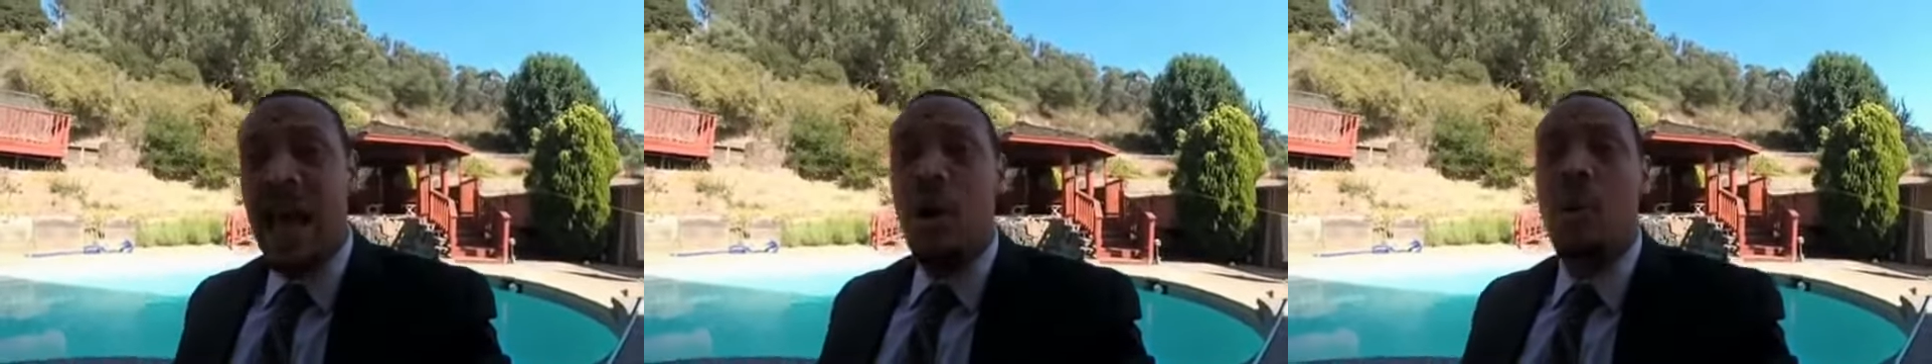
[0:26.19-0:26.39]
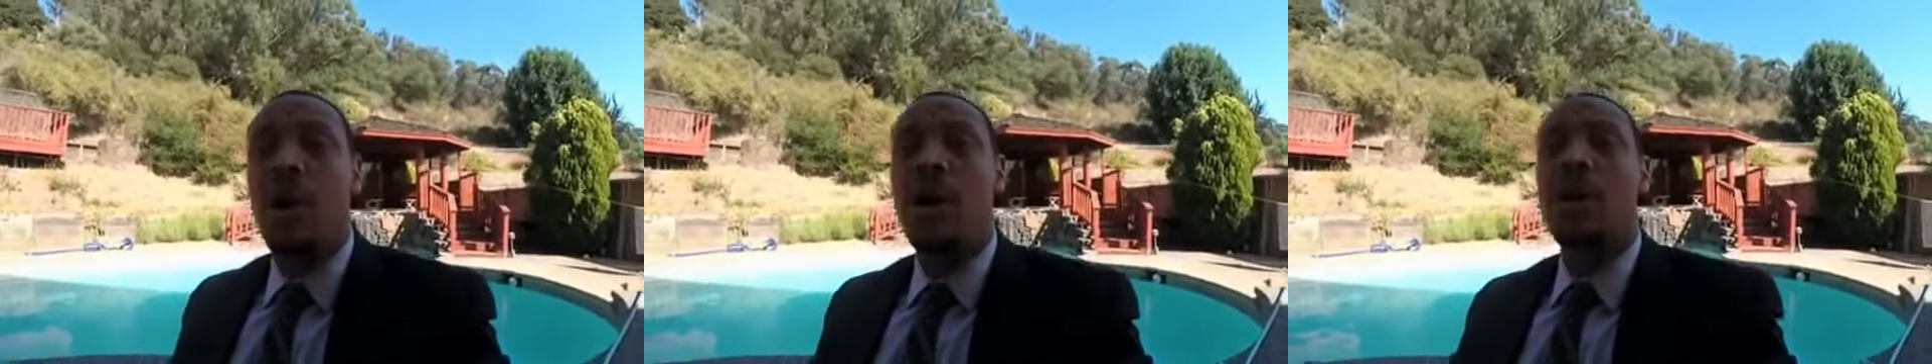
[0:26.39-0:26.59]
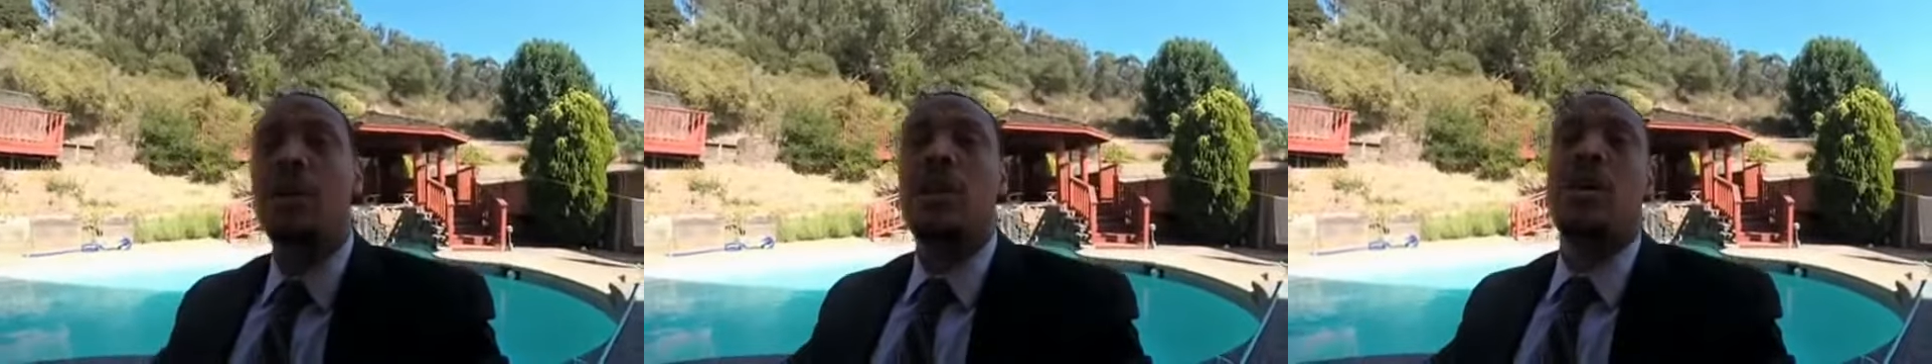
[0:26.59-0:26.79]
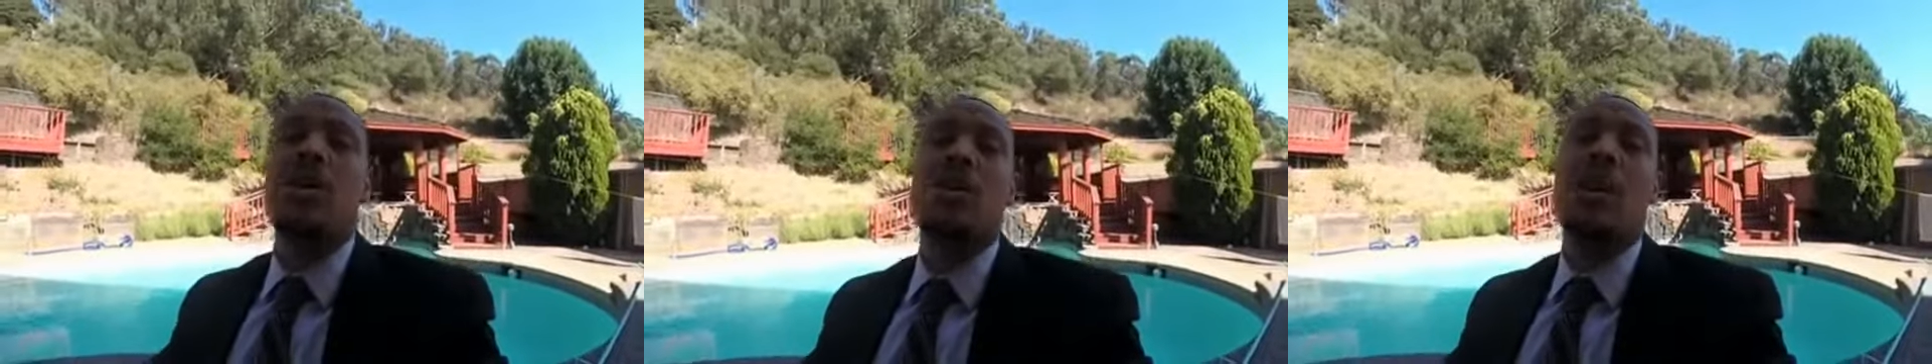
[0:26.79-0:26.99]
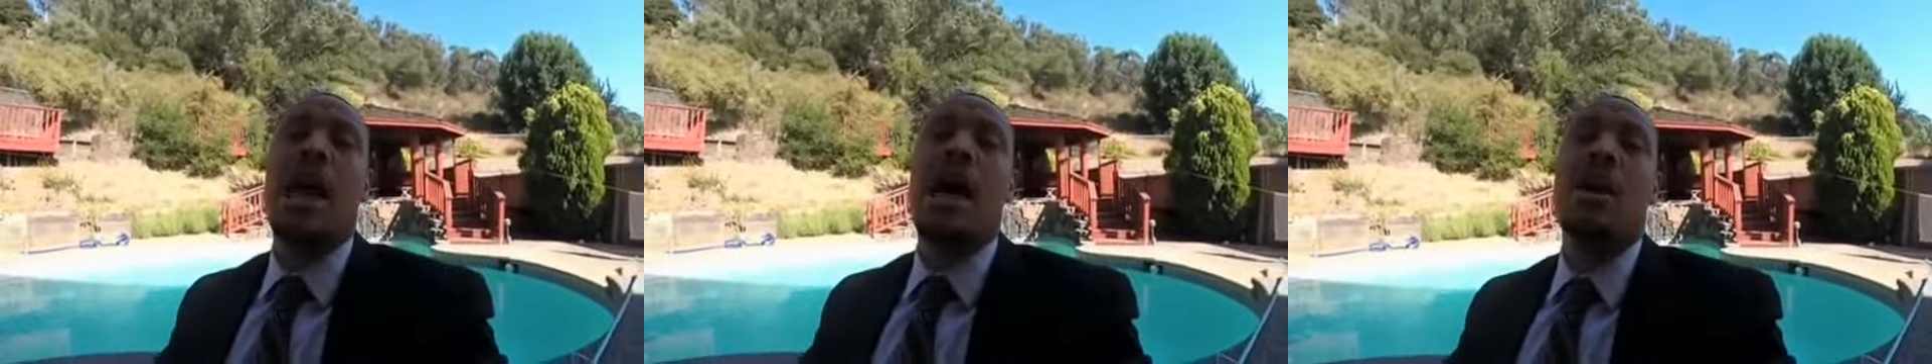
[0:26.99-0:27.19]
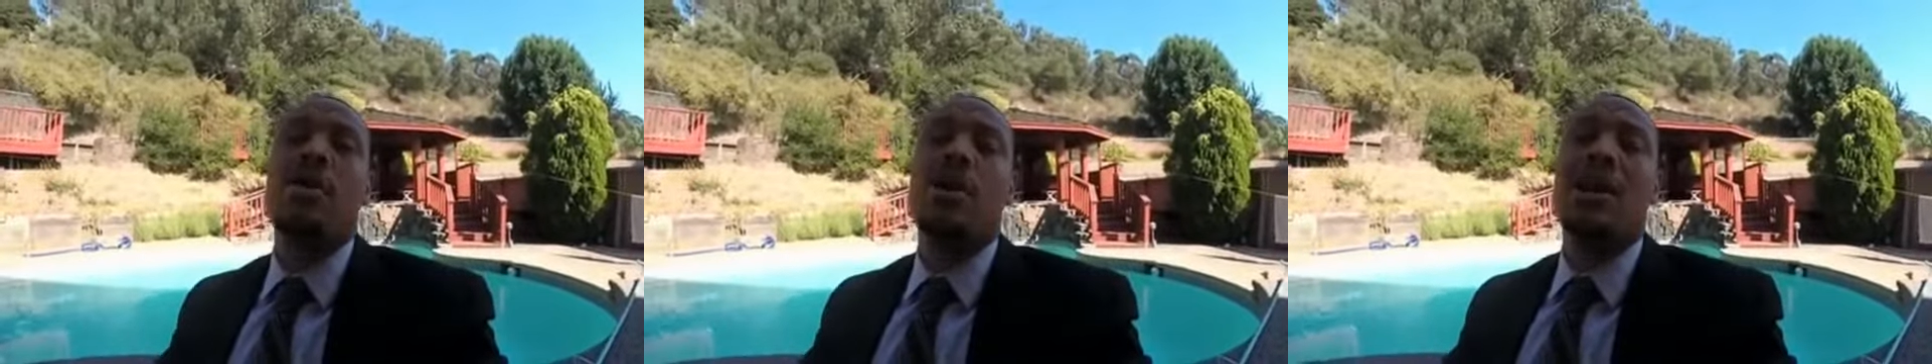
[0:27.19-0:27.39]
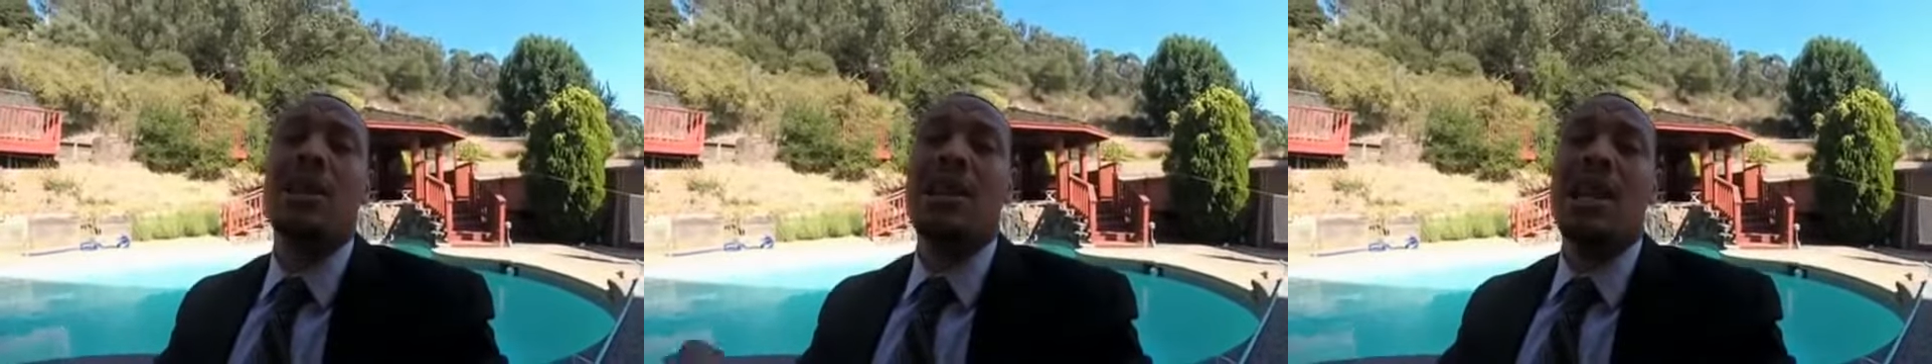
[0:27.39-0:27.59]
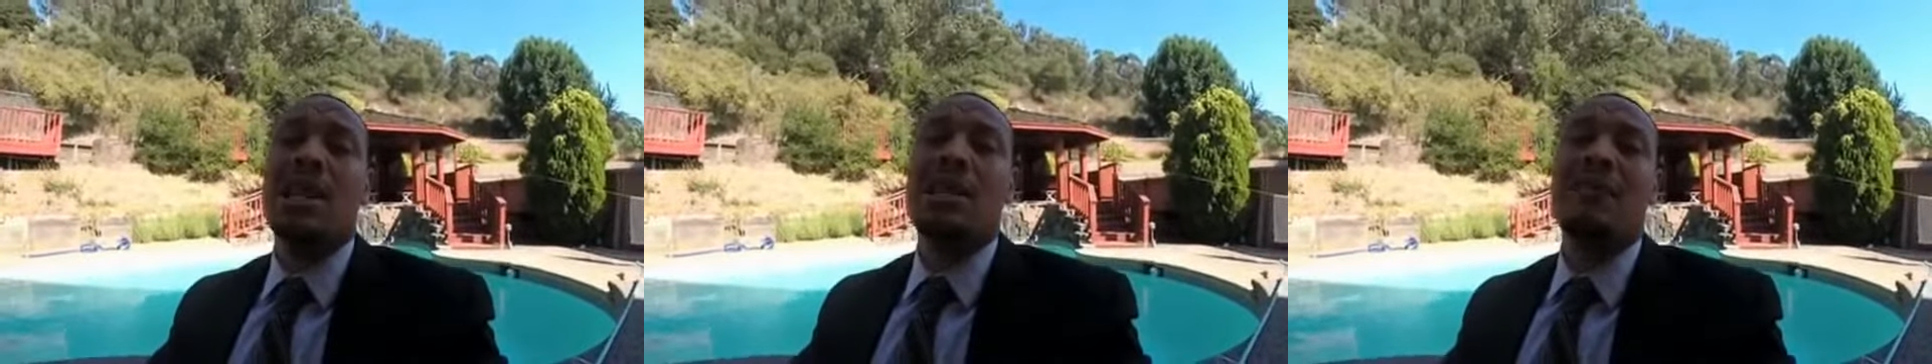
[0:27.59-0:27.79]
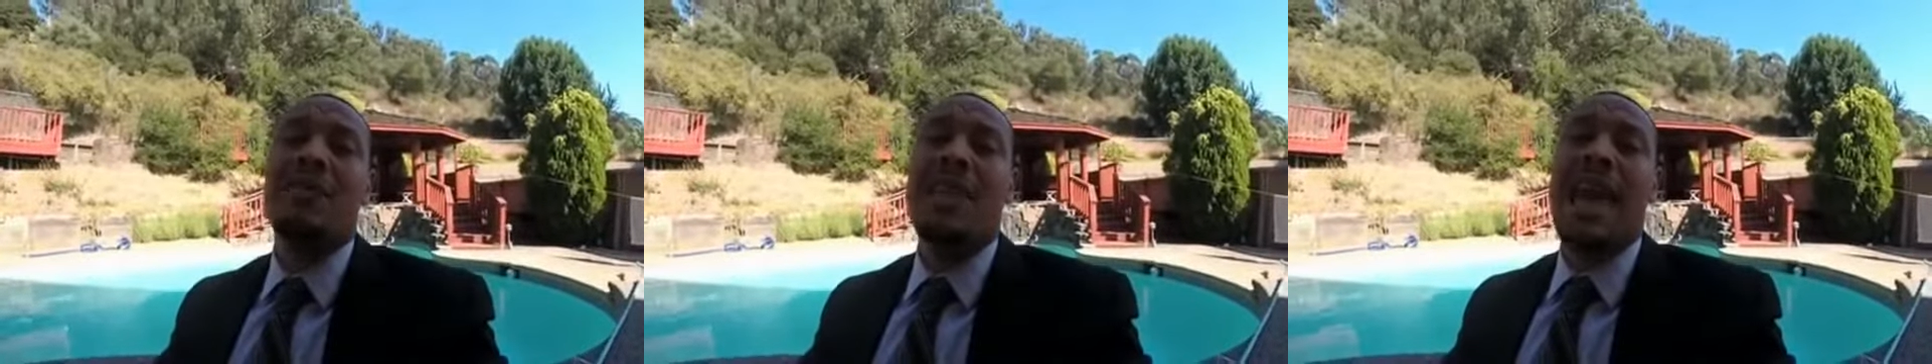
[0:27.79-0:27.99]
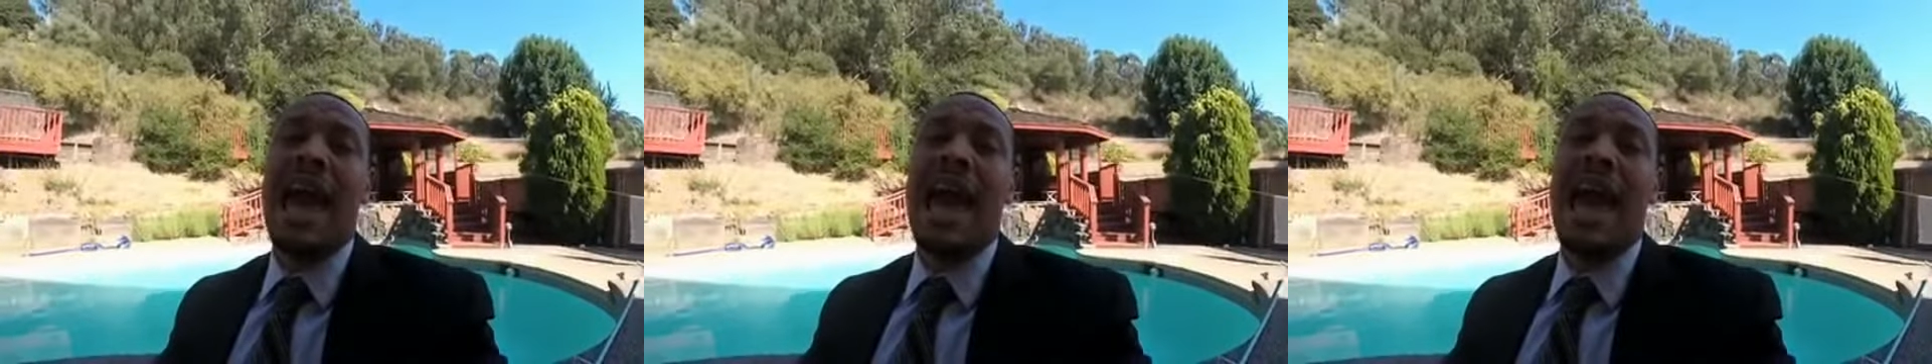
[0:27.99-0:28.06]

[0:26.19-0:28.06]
And we're going to learn how to collectively,